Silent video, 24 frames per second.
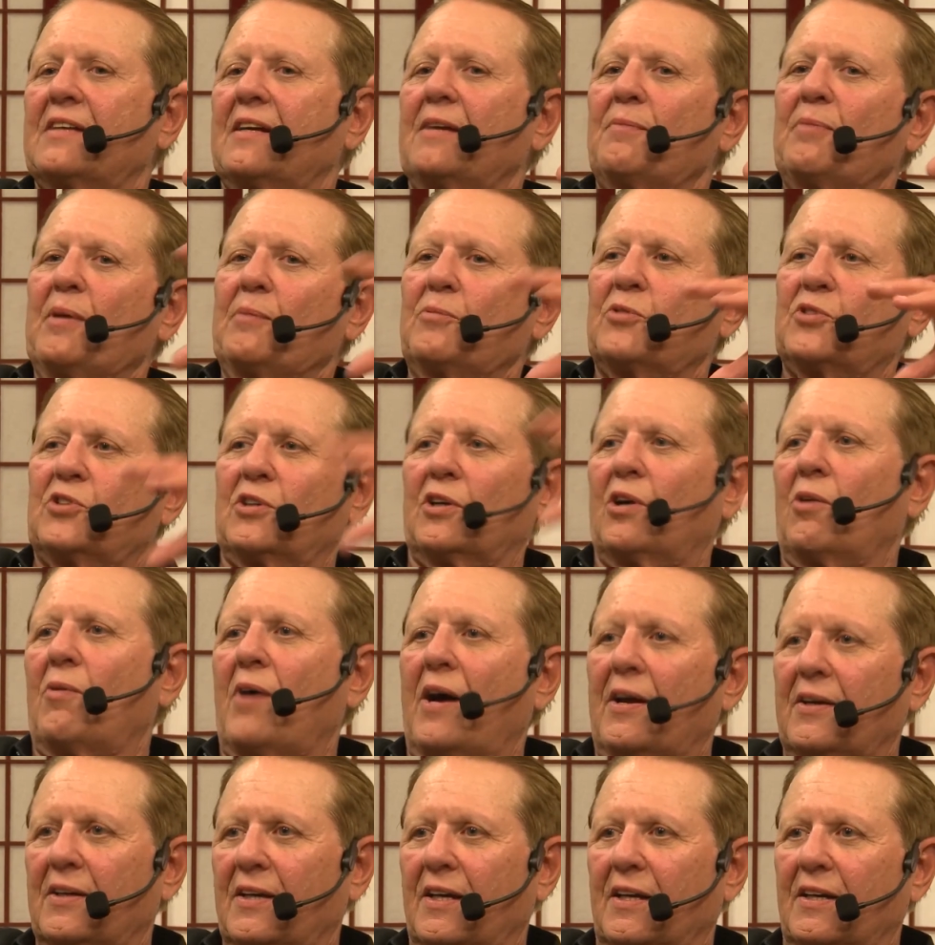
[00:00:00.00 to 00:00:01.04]
saying people should go
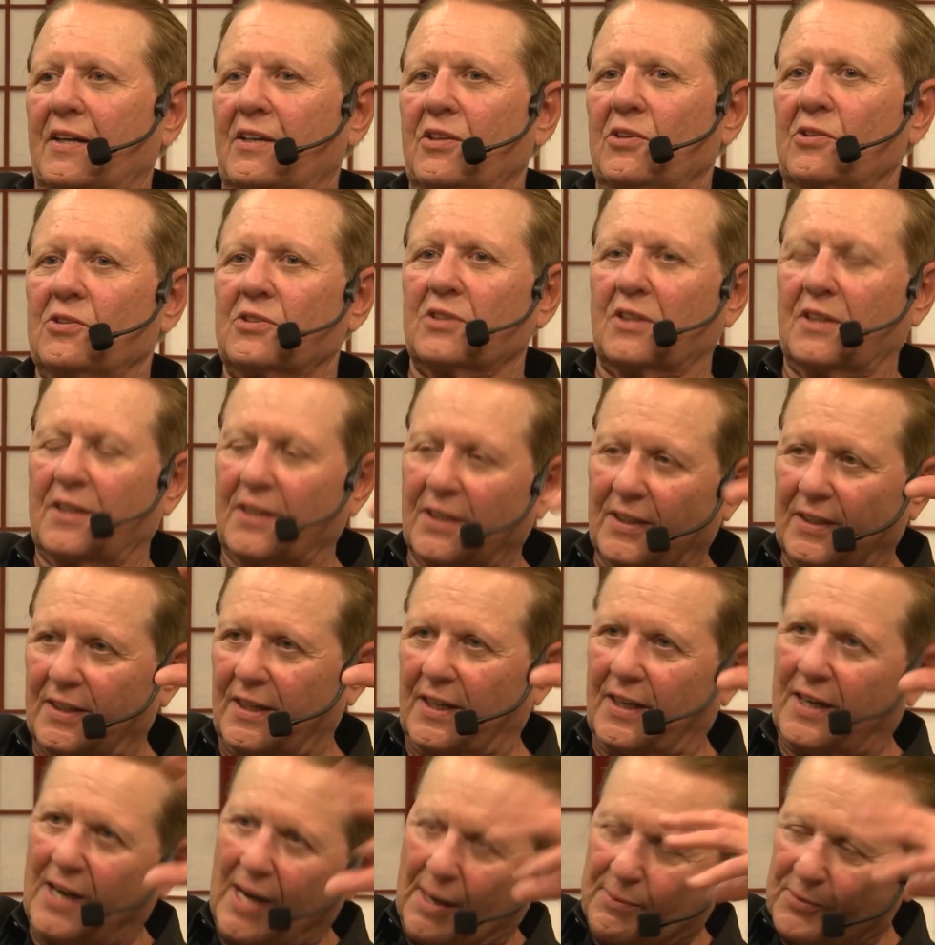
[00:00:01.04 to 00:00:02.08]
out and get accused of killing
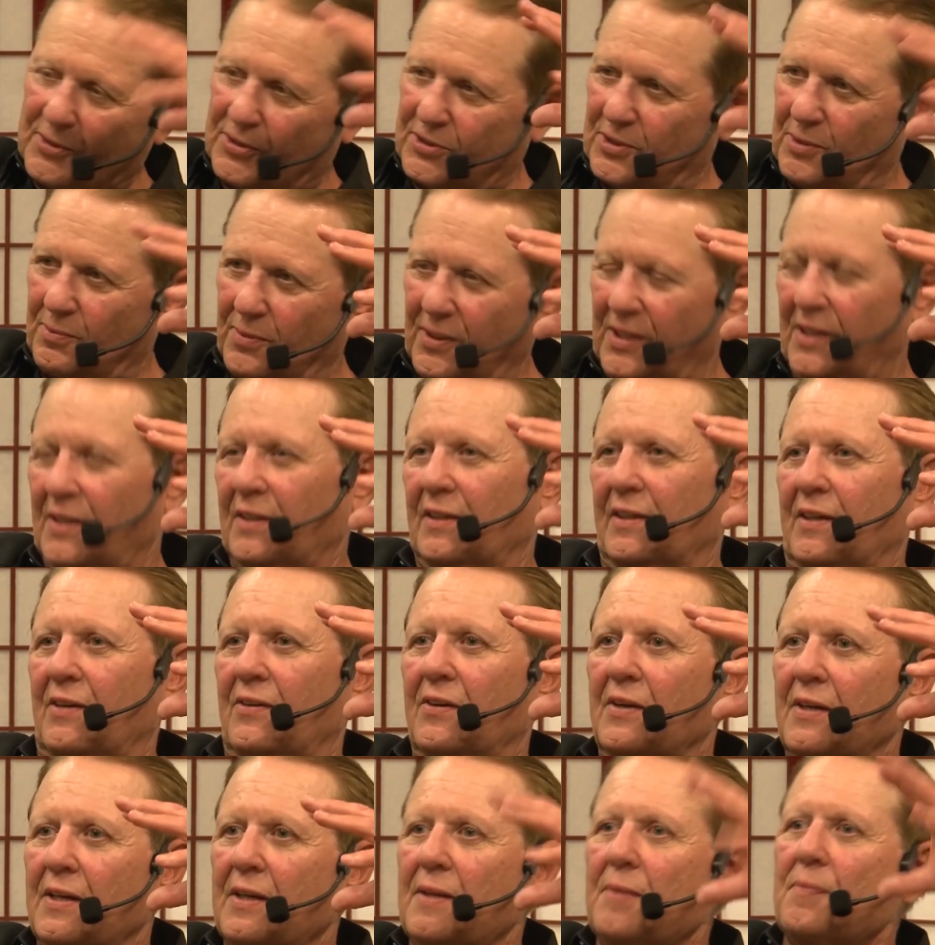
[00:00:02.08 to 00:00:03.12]
a cop, just to be clear.
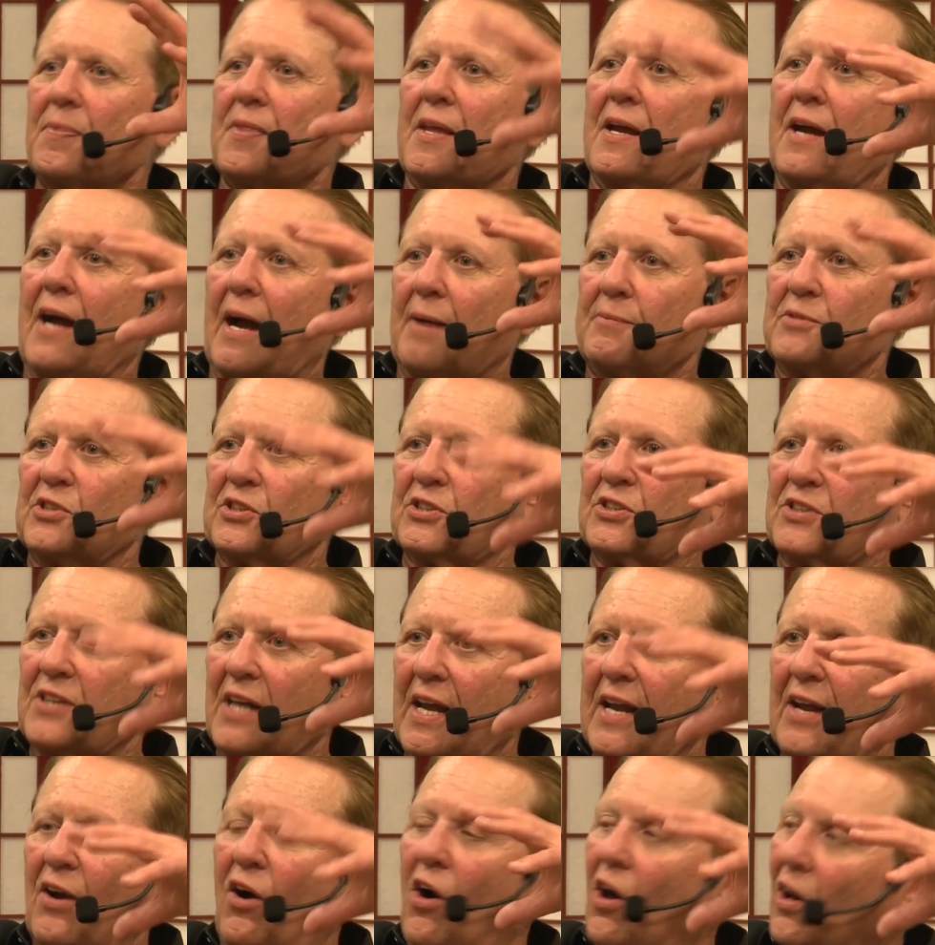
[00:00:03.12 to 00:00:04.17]
I'm just
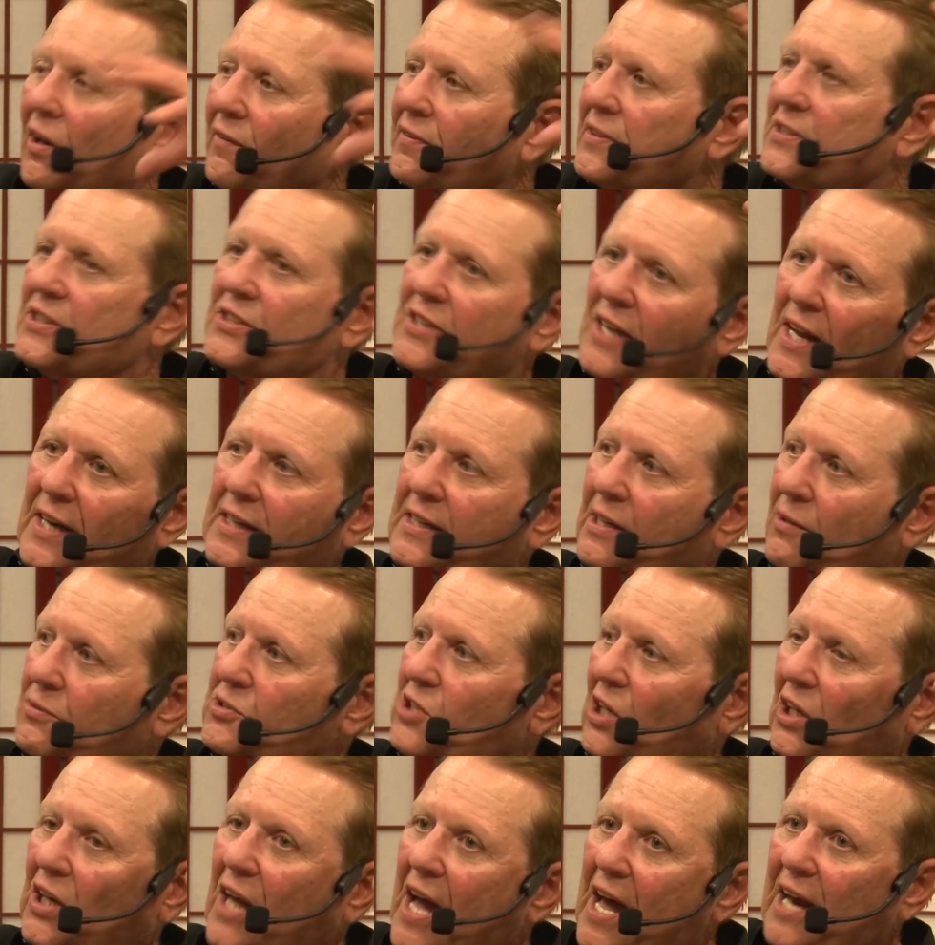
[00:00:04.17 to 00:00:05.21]
saying, all of a sudden, there
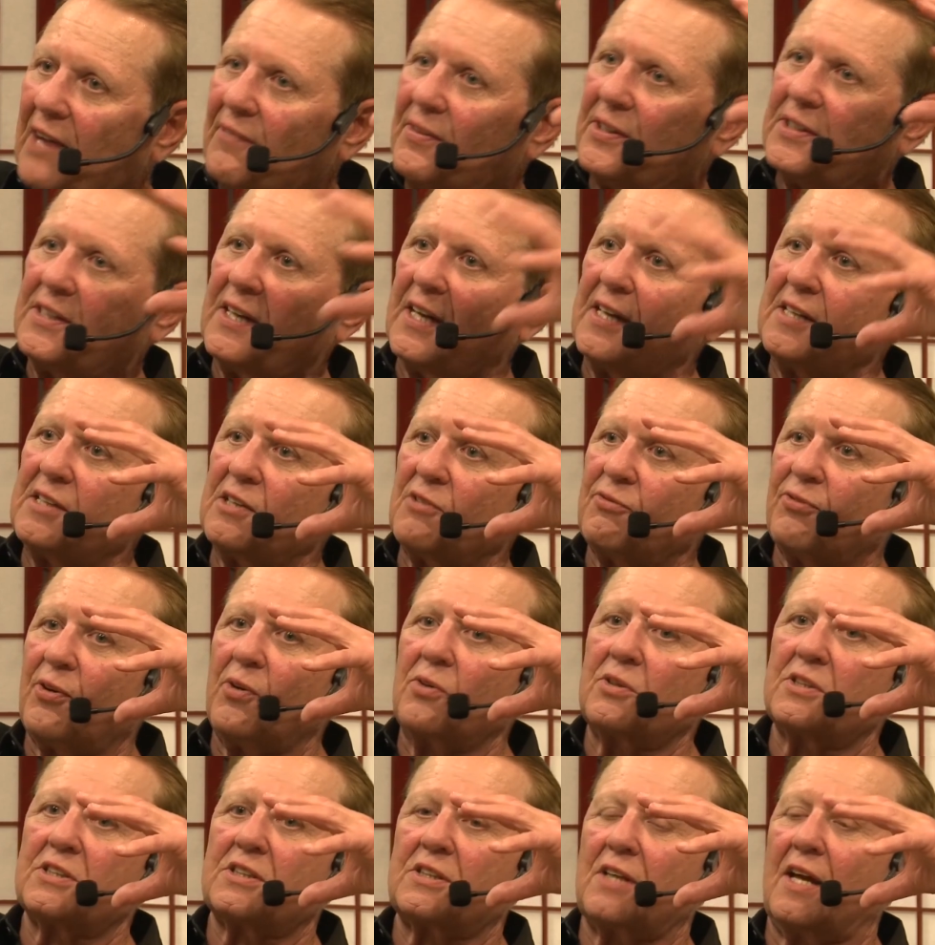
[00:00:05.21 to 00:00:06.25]
was a lot of attention
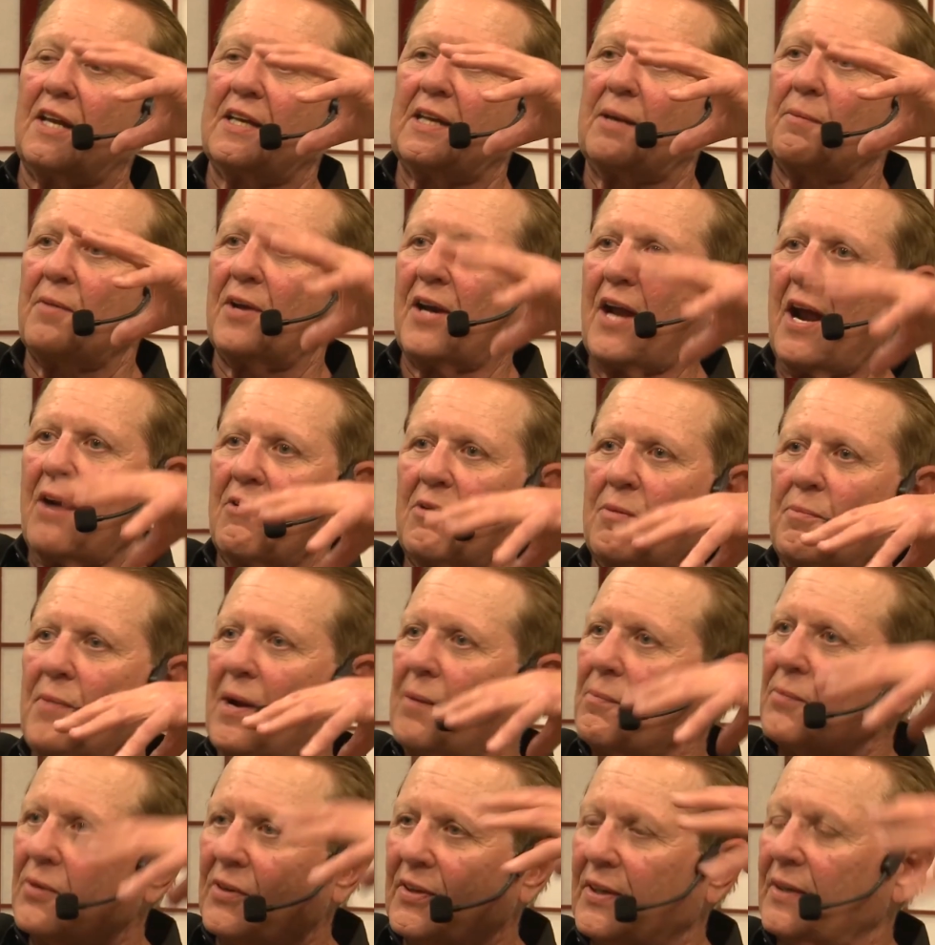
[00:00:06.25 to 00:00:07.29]
focused on them. And I
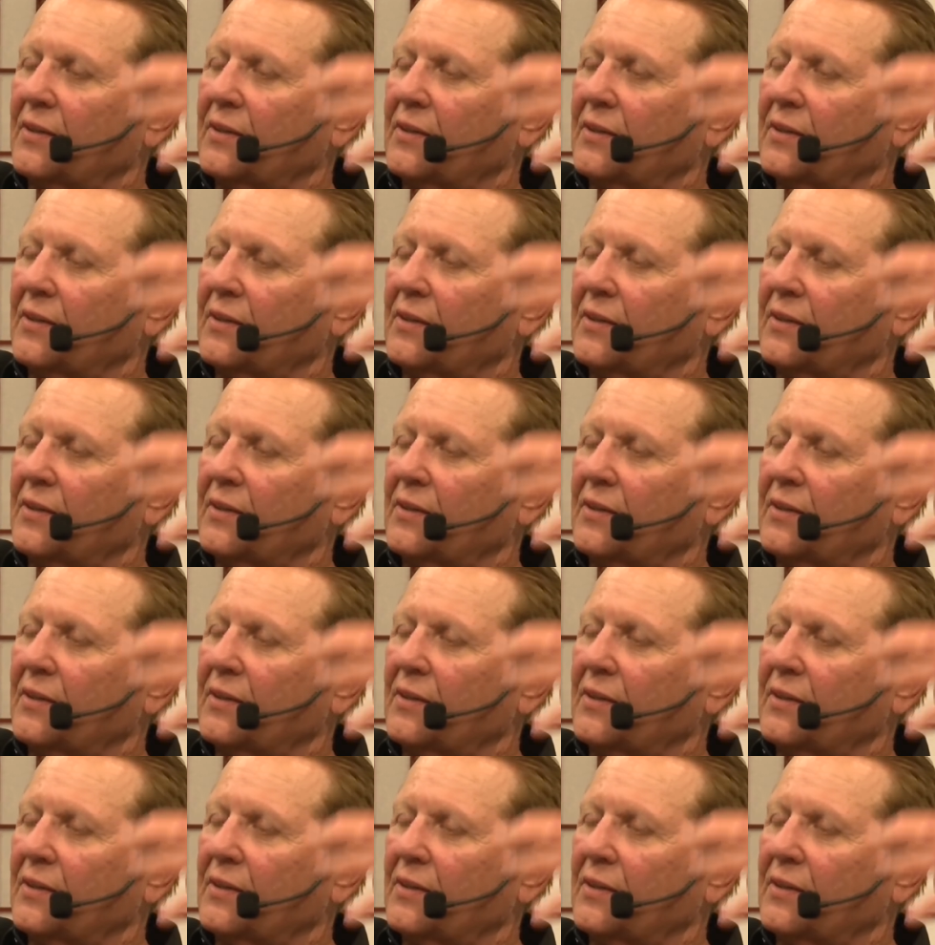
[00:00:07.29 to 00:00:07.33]
remember